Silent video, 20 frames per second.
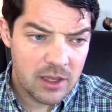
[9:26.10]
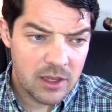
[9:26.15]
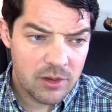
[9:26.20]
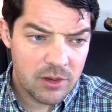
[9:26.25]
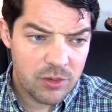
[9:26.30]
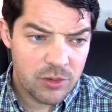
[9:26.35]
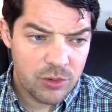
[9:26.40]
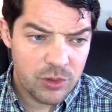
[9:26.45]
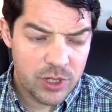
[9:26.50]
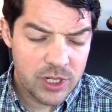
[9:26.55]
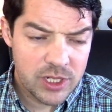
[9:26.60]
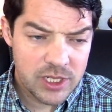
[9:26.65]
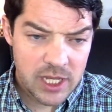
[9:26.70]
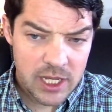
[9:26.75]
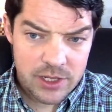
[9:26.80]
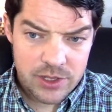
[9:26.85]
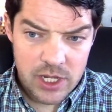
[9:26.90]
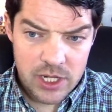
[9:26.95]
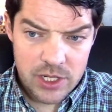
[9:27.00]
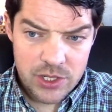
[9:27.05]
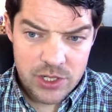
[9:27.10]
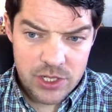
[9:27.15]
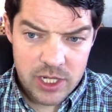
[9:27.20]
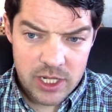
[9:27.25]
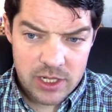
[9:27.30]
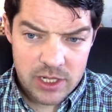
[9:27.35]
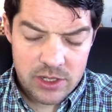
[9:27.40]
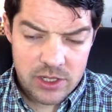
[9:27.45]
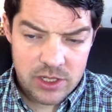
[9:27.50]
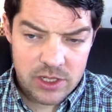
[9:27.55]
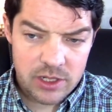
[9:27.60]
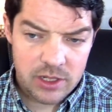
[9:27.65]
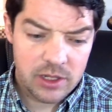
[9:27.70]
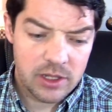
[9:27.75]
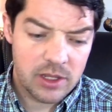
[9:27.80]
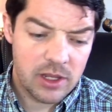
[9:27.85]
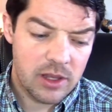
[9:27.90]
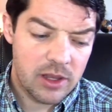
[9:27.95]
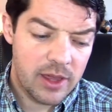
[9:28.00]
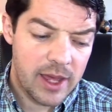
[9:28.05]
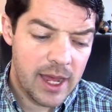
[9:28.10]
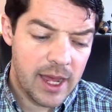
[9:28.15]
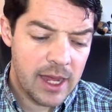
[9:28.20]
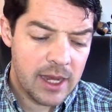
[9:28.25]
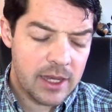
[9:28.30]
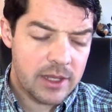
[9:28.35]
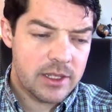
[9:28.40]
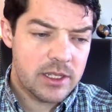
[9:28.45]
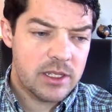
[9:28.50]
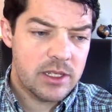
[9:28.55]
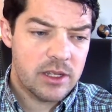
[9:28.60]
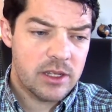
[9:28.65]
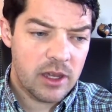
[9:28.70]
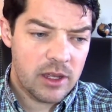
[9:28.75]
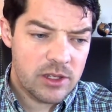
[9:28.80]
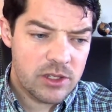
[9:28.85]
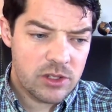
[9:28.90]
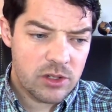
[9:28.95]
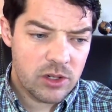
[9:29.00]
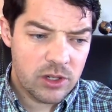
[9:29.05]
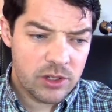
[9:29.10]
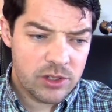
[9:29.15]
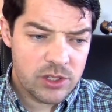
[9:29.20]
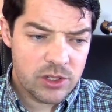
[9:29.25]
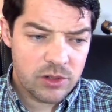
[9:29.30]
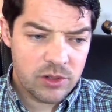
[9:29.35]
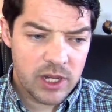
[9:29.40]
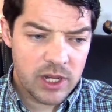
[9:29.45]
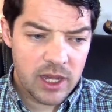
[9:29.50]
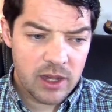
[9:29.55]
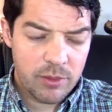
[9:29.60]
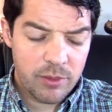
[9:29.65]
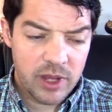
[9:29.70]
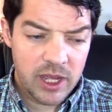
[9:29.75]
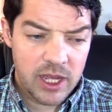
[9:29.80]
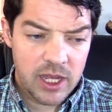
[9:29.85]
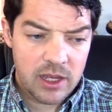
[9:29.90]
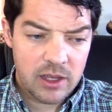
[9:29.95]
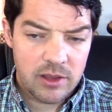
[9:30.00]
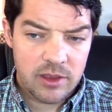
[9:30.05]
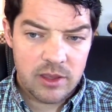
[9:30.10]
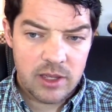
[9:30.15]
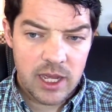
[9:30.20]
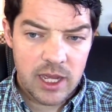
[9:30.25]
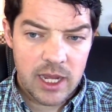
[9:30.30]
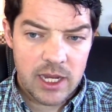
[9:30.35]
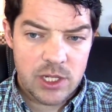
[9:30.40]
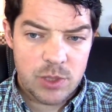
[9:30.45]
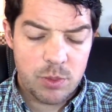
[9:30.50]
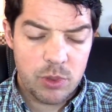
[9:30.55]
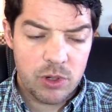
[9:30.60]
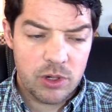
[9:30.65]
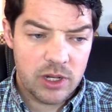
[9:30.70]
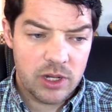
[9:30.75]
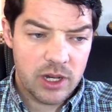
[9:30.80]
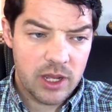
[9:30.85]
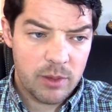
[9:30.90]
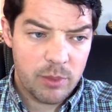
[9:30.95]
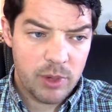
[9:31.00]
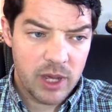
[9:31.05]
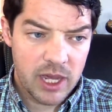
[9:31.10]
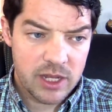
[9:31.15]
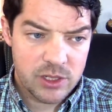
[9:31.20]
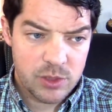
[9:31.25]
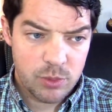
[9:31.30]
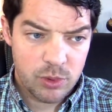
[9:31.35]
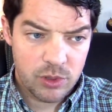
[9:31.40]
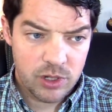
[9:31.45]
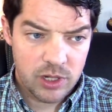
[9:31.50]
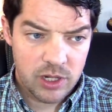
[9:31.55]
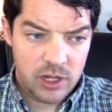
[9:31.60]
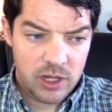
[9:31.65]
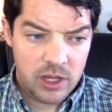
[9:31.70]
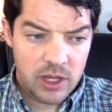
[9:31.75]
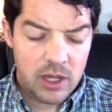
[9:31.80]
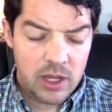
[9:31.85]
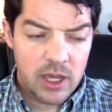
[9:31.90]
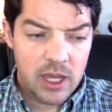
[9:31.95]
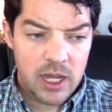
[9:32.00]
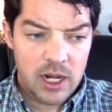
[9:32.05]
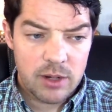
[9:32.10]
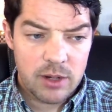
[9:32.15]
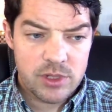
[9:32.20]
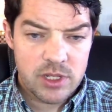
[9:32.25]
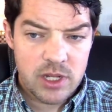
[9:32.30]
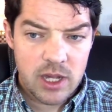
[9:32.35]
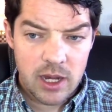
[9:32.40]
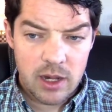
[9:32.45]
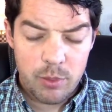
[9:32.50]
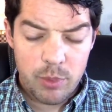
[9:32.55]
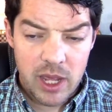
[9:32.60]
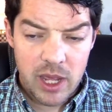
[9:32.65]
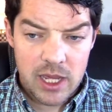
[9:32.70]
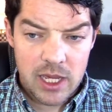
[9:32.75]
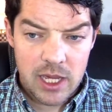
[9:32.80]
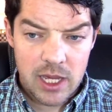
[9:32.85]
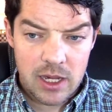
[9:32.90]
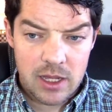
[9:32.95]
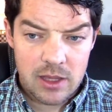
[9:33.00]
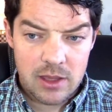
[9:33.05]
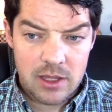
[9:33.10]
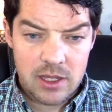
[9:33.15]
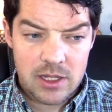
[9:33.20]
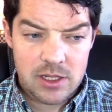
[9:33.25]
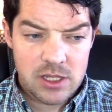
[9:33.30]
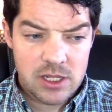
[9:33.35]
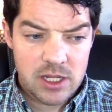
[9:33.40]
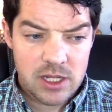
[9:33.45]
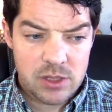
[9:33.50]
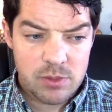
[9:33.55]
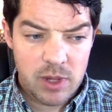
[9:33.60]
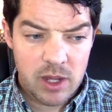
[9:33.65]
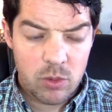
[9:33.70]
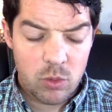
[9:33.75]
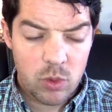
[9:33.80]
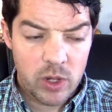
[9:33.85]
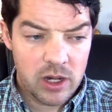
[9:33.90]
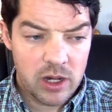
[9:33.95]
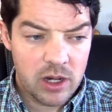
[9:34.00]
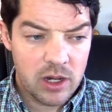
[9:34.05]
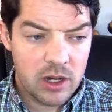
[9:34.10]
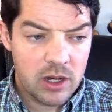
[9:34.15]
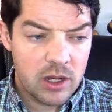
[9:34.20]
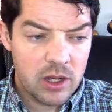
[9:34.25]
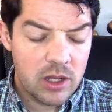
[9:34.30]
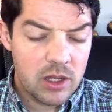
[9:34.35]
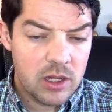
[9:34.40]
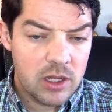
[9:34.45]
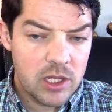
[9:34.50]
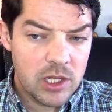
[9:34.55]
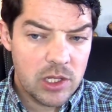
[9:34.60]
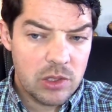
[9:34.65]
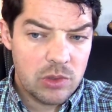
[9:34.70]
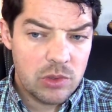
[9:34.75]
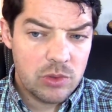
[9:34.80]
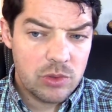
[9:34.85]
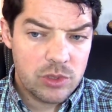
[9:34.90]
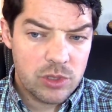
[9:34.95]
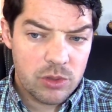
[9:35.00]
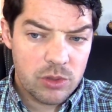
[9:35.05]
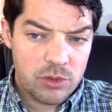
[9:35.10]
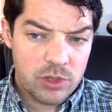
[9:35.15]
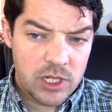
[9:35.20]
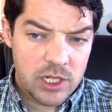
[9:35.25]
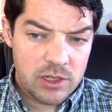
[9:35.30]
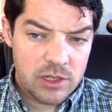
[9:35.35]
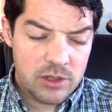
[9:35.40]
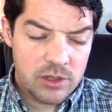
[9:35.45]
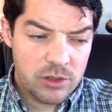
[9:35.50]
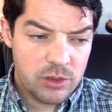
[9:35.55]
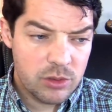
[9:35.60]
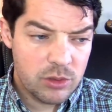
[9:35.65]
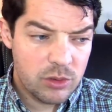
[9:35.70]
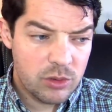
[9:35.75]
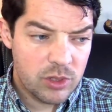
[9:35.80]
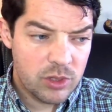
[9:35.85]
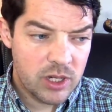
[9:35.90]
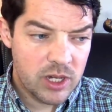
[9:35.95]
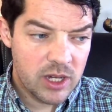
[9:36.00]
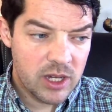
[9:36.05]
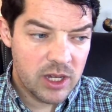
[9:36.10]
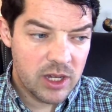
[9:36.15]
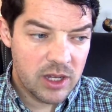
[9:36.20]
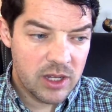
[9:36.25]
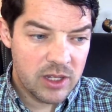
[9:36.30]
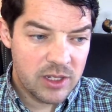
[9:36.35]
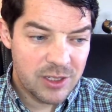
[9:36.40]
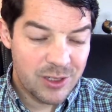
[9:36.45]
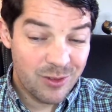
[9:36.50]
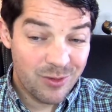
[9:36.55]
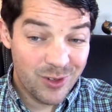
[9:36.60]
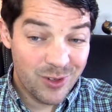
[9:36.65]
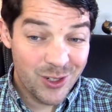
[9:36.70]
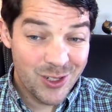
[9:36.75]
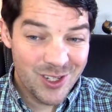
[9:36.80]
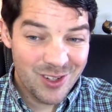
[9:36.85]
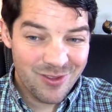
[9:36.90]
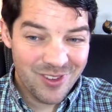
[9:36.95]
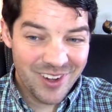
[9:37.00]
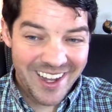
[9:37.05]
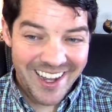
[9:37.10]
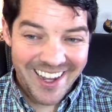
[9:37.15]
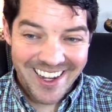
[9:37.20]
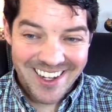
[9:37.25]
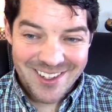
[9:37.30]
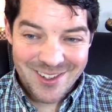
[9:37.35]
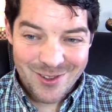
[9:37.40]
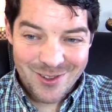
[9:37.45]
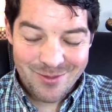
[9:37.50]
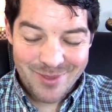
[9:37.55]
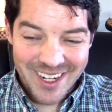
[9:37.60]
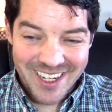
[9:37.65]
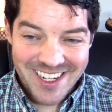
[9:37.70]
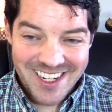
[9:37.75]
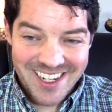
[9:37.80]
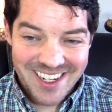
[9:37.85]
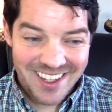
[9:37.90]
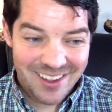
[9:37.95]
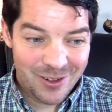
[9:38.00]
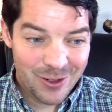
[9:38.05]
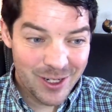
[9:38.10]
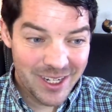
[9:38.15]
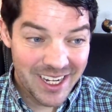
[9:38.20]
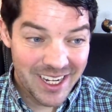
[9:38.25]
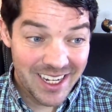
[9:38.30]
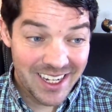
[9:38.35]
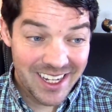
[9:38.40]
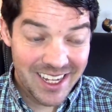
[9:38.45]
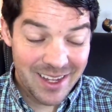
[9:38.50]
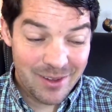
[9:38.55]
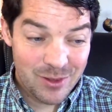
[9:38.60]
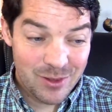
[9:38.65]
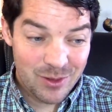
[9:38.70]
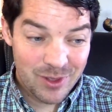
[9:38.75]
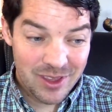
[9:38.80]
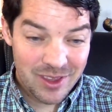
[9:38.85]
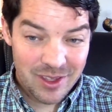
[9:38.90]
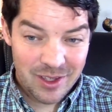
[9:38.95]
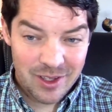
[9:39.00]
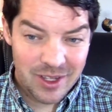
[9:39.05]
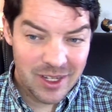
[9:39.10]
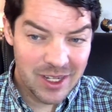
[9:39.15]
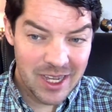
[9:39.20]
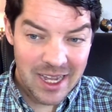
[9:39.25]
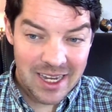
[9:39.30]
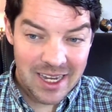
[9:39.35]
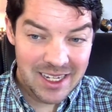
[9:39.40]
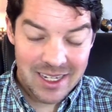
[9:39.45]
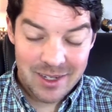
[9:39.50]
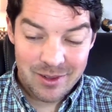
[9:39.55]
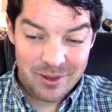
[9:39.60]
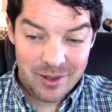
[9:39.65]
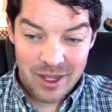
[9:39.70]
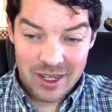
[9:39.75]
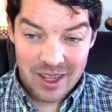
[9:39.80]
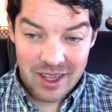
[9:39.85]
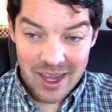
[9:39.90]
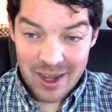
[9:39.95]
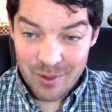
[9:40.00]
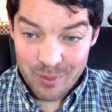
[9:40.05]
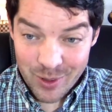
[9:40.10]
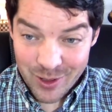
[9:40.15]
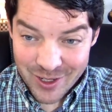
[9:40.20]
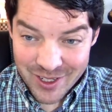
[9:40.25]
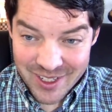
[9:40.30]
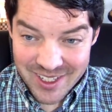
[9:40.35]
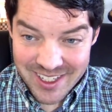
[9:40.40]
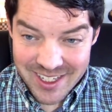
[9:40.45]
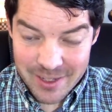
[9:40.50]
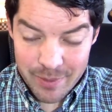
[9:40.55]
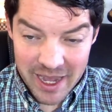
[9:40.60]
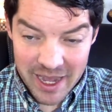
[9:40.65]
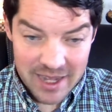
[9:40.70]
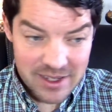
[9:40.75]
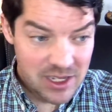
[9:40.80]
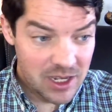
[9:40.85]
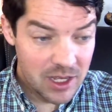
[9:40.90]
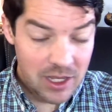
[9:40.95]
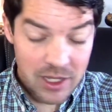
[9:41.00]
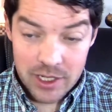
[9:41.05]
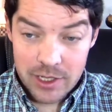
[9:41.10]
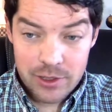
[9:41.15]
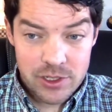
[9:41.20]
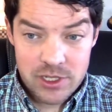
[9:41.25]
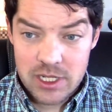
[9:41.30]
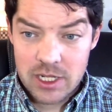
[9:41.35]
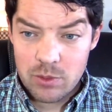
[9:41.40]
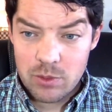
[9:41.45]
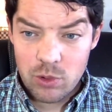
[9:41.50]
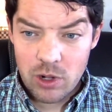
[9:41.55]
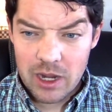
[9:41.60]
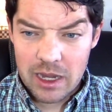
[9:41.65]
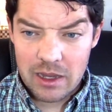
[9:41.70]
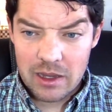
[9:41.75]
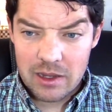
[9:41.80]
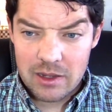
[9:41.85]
Rook takes h6. That does also now make the h pawn a pass pawn, and I was kind of banking on this as my winner. You don't need to diversify too much in the rook endgames with, I need a lot of pawns to pass. You just need one.